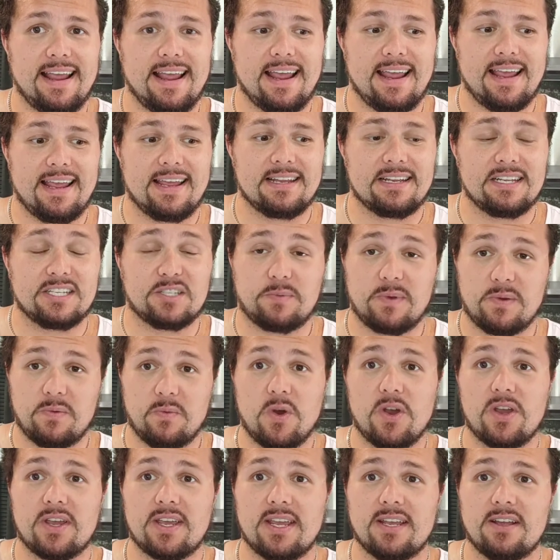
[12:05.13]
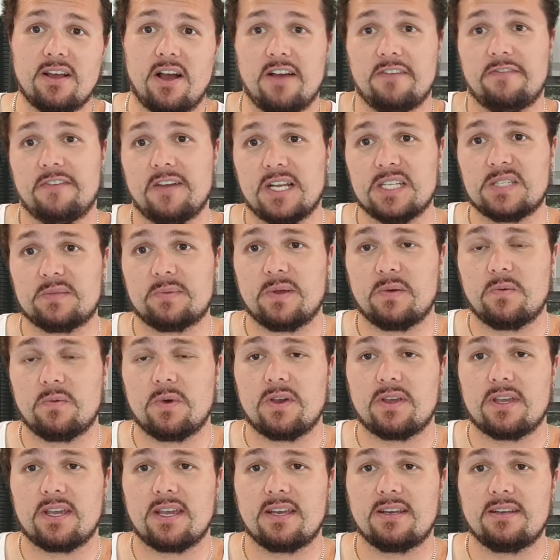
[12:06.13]
And it's been working. I feel it's been
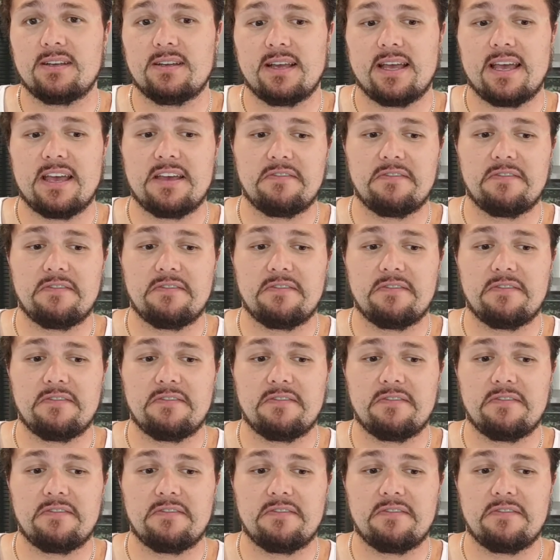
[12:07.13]
working.